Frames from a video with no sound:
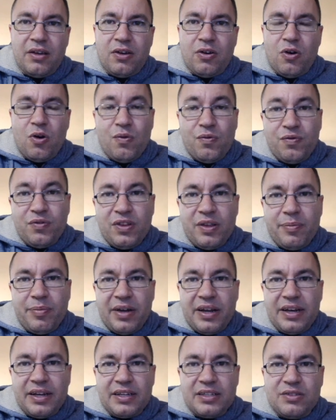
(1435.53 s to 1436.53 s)
hopefully
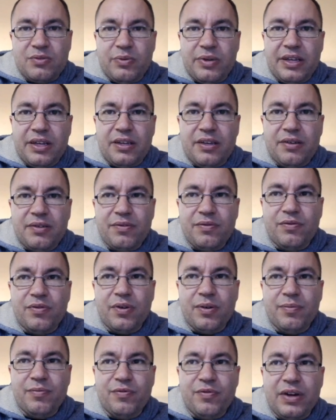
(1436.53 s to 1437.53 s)
by next week
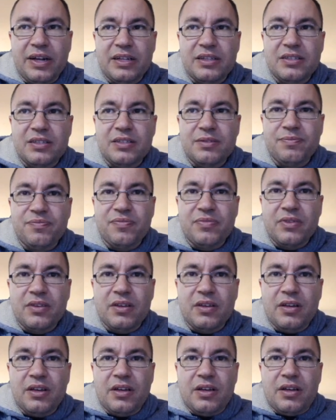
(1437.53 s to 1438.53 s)
from France.
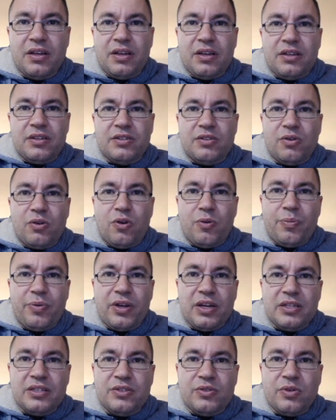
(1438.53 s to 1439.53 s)
So I hope
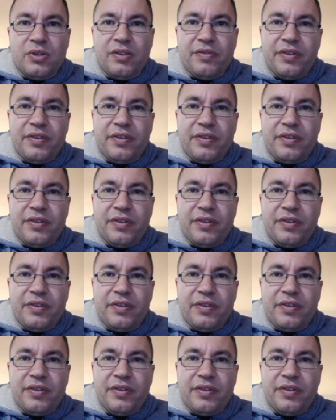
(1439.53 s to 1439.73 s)
you guys enjoyed the